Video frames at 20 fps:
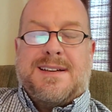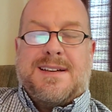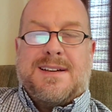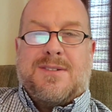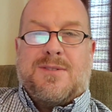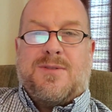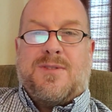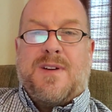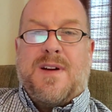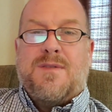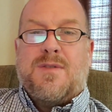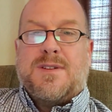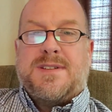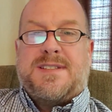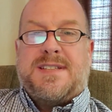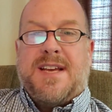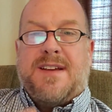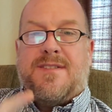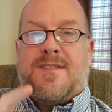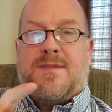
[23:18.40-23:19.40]
We've
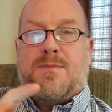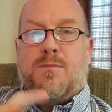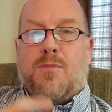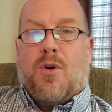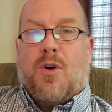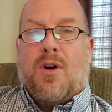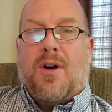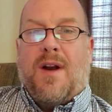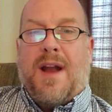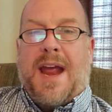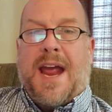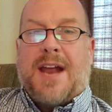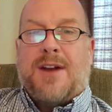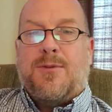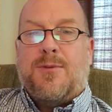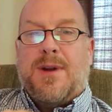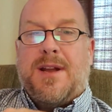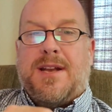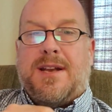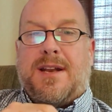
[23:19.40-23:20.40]
received more
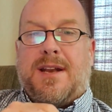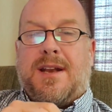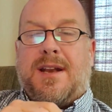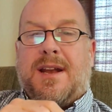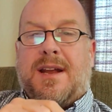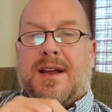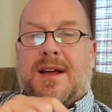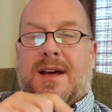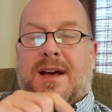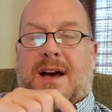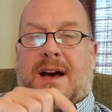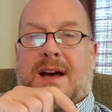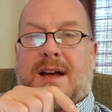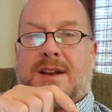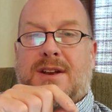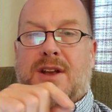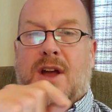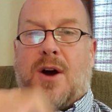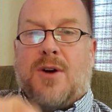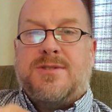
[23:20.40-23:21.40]
handwritten
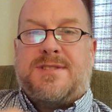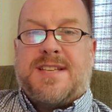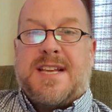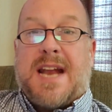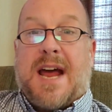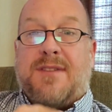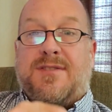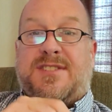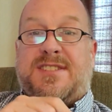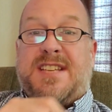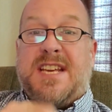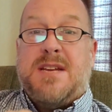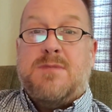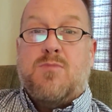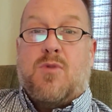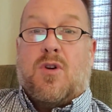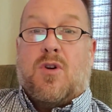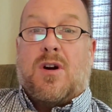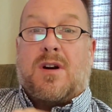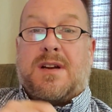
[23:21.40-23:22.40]
notes and I've seen
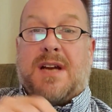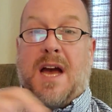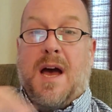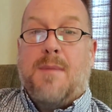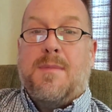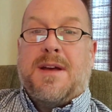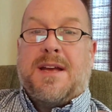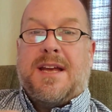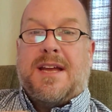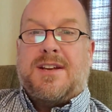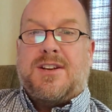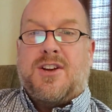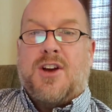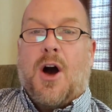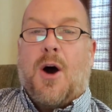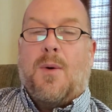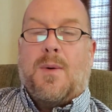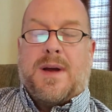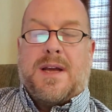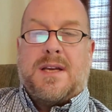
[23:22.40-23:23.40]
more coming and
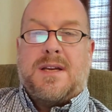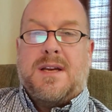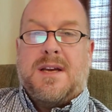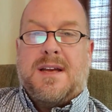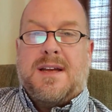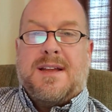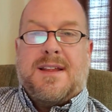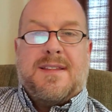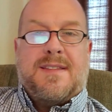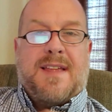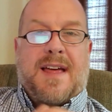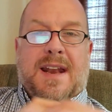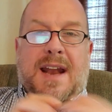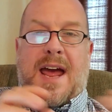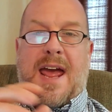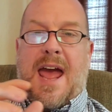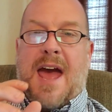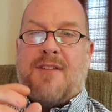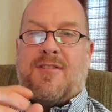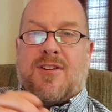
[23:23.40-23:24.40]
going than I
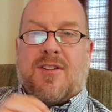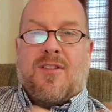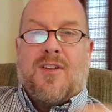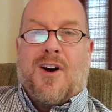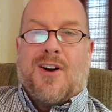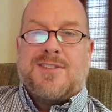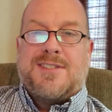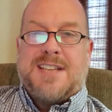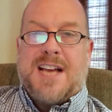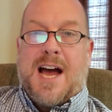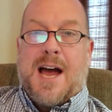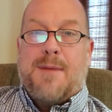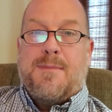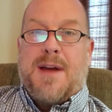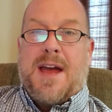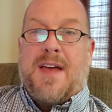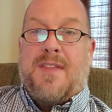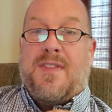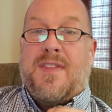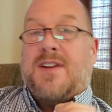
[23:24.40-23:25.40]
have in a long time.
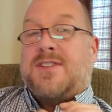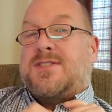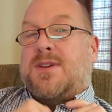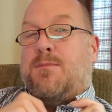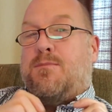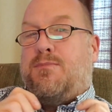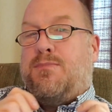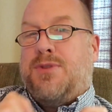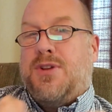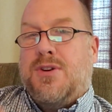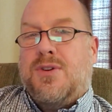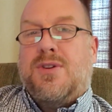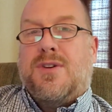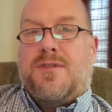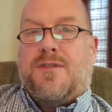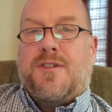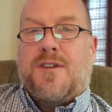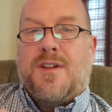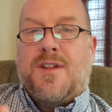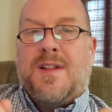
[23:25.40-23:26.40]
And there's a
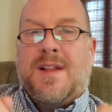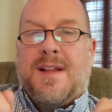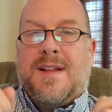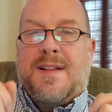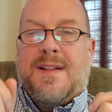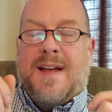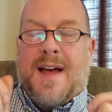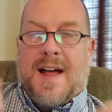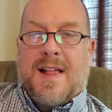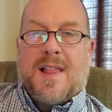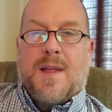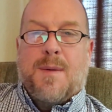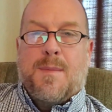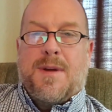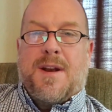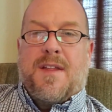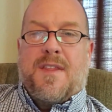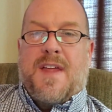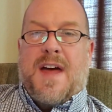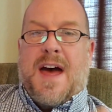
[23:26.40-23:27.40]
beautiful
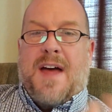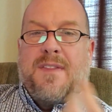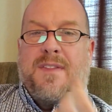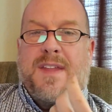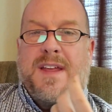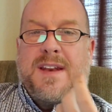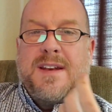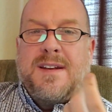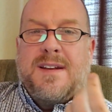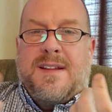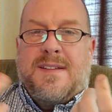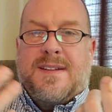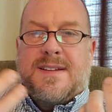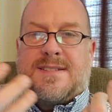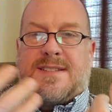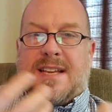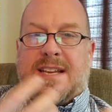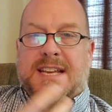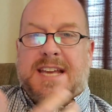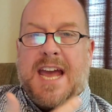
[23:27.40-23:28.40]
element of that, that
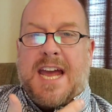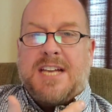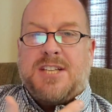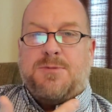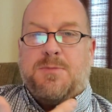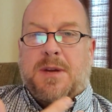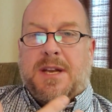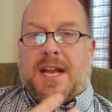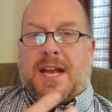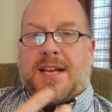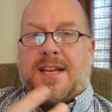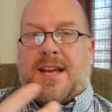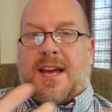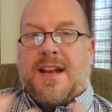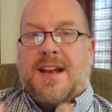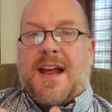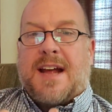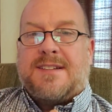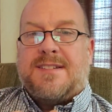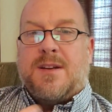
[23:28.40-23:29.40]
this engagement and
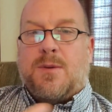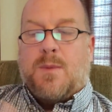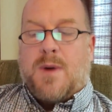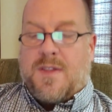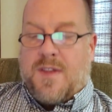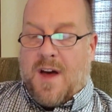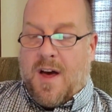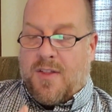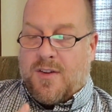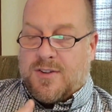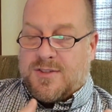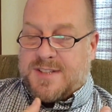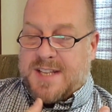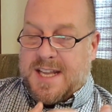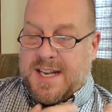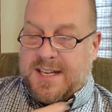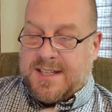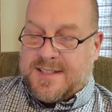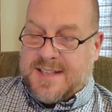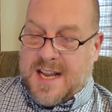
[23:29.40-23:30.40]
connecting with others,
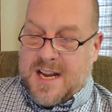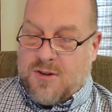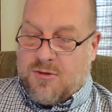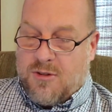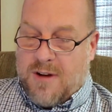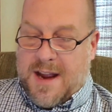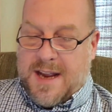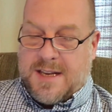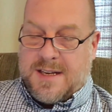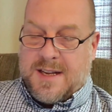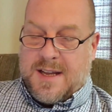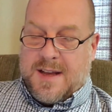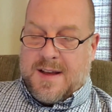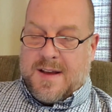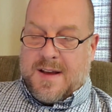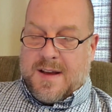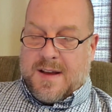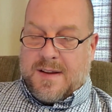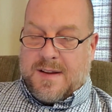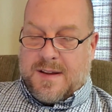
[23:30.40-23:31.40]
it is a great
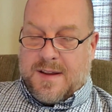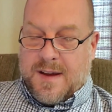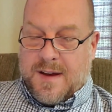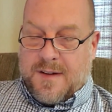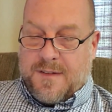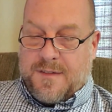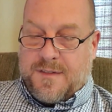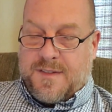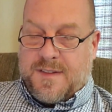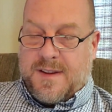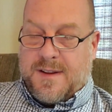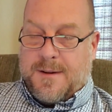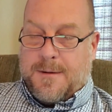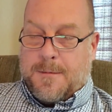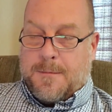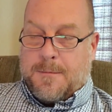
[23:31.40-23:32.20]
gift.